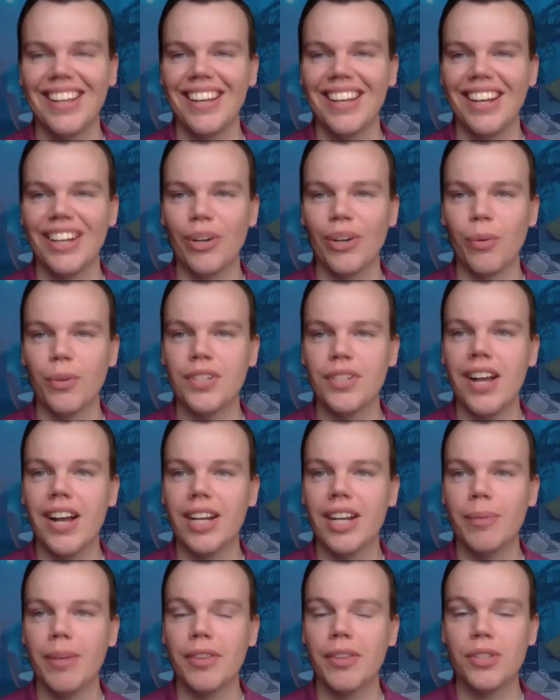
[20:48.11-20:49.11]
You know, we're
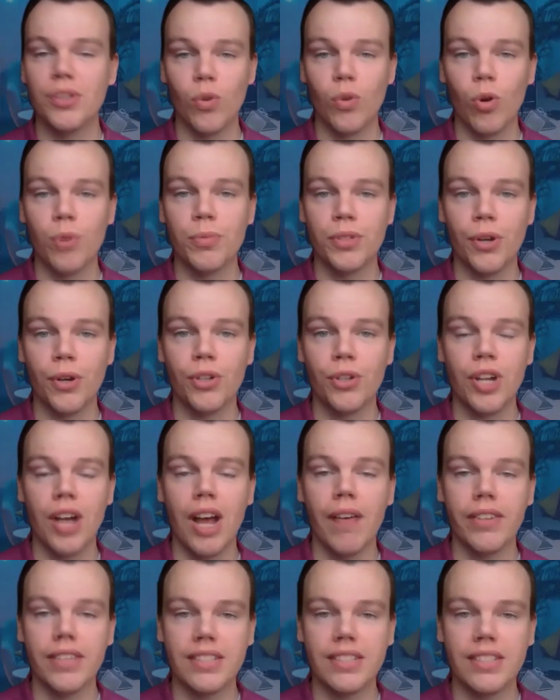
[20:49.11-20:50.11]
talking about the storm surge,
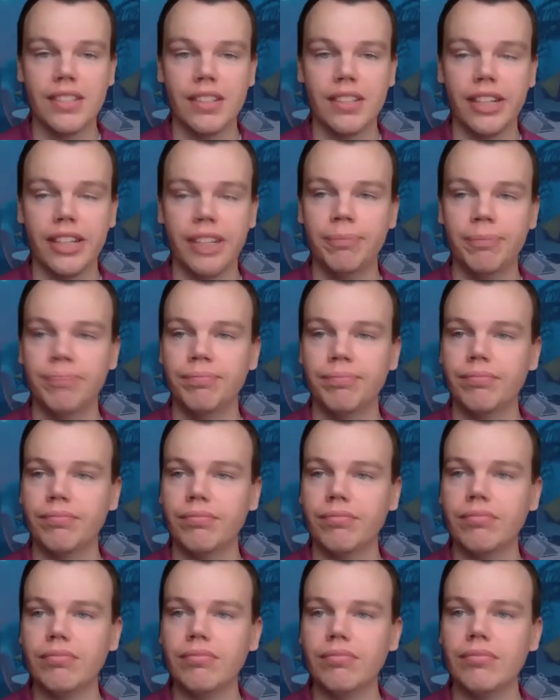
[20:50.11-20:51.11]
obviously,
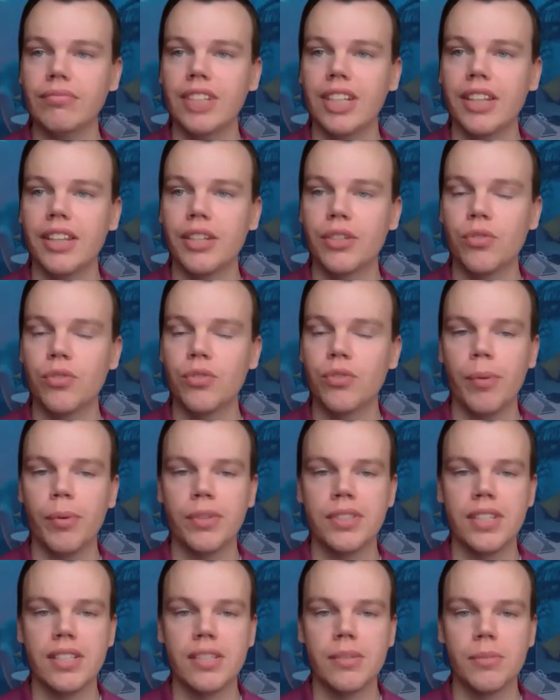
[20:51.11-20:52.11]
and then
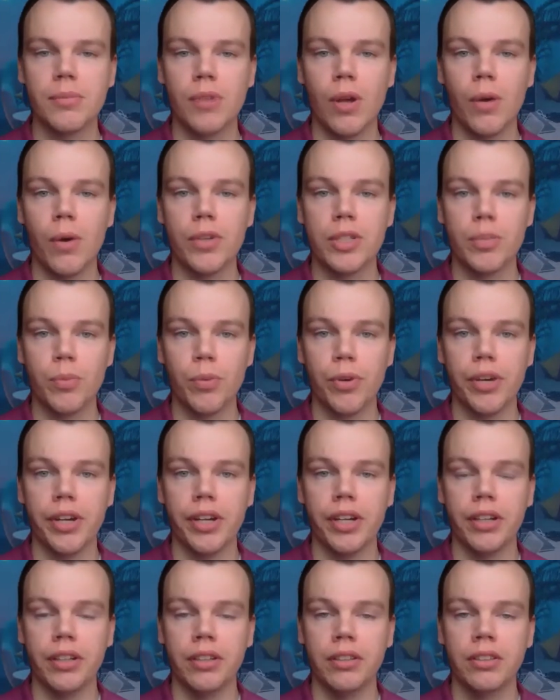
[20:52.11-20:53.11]
tropical systems always
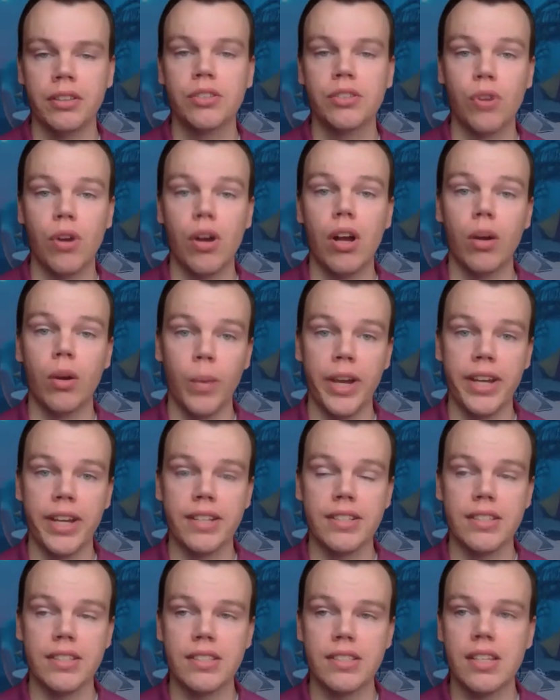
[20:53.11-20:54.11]
bring strong
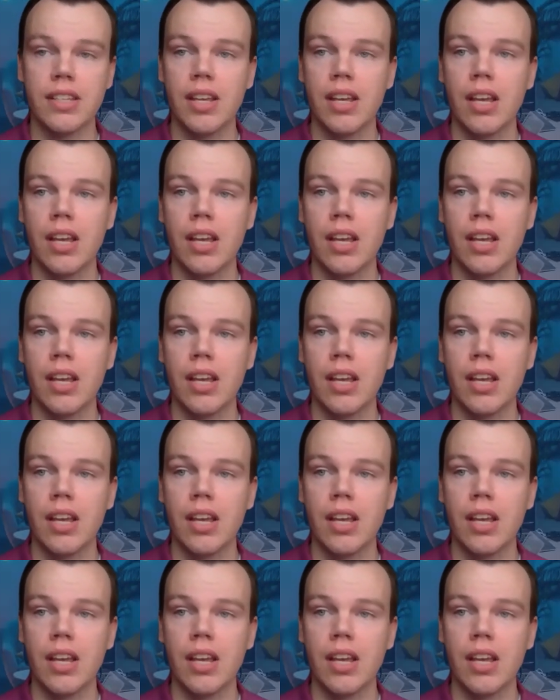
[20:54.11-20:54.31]
winds.